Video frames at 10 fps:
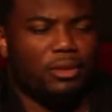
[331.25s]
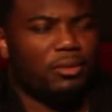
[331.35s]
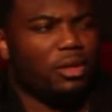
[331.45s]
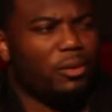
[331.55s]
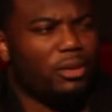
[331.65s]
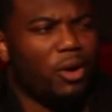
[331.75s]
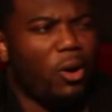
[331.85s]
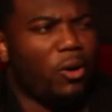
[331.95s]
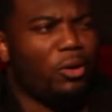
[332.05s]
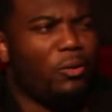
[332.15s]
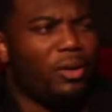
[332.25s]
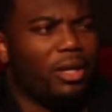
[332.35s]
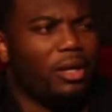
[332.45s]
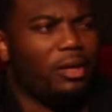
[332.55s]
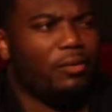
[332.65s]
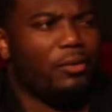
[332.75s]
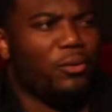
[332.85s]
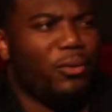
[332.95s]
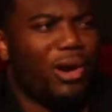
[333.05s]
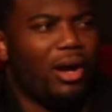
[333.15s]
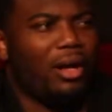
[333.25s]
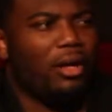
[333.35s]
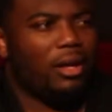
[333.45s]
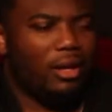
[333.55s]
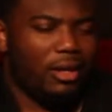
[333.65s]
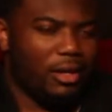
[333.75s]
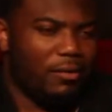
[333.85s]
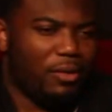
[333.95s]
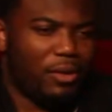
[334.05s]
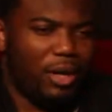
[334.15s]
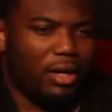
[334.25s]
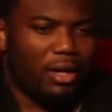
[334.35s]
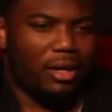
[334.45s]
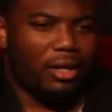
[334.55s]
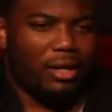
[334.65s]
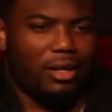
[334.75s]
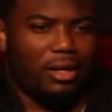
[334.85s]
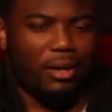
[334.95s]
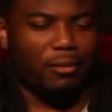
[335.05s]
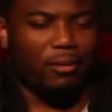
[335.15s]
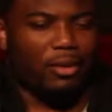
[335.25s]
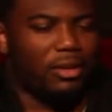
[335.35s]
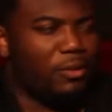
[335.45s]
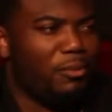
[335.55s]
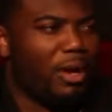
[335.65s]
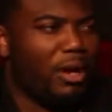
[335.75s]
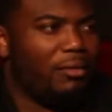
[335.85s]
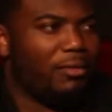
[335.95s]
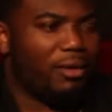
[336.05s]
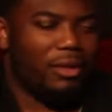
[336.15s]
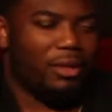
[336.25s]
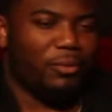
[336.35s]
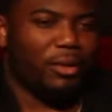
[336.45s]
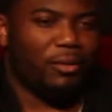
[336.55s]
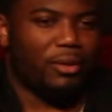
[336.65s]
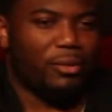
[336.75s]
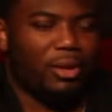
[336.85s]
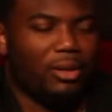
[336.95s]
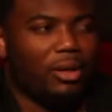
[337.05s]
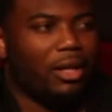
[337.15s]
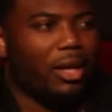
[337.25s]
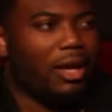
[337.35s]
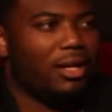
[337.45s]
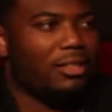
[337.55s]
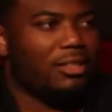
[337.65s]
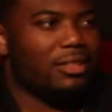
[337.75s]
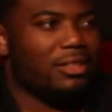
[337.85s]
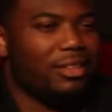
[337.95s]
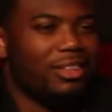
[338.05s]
She was always hard on me, and I never knew why. Even though I never wanted to do math, I didn't really want to be in her class.